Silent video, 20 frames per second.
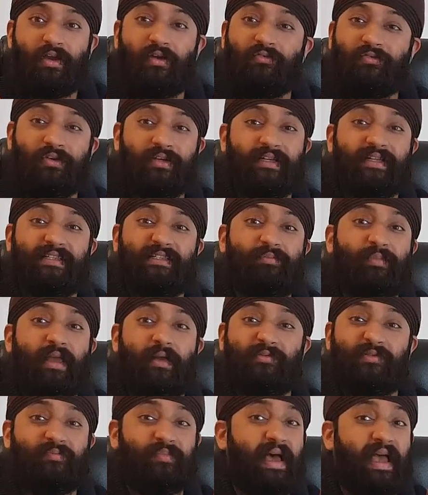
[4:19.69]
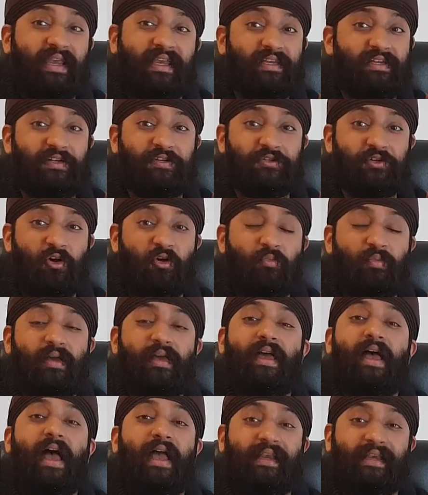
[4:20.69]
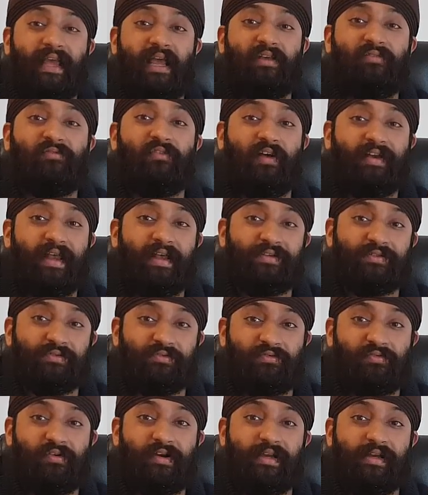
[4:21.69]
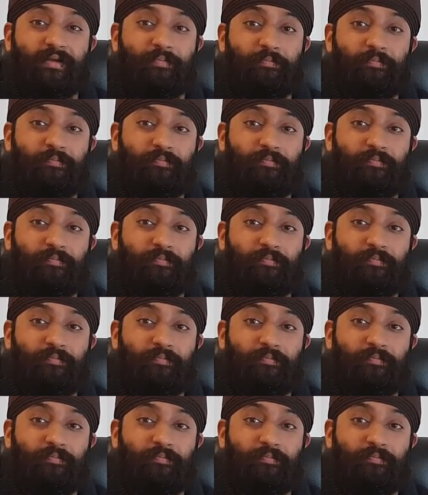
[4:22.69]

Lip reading: for you then to be able to pack in your job and gain financial freedom.